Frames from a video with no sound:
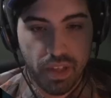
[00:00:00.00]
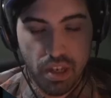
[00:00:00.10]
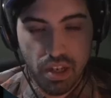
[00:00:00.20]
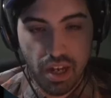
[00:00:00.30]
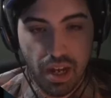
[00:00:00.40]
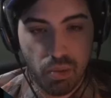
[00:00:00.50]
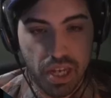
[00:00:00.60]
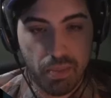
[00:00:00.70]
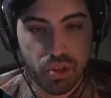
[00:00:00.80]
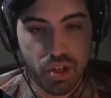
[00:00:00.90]
I was
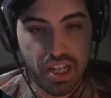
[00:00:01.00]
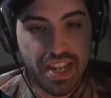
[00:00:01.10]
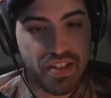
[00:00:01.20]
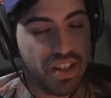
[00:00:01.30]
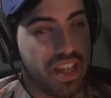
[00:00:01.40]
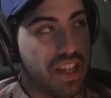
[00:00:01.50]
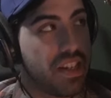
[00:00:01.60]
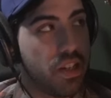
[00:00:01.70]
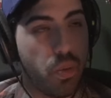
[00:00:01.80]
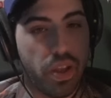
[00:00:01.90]
able to easily
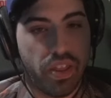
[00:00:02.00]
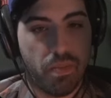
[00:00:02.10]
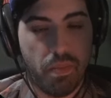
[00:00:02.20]
deal with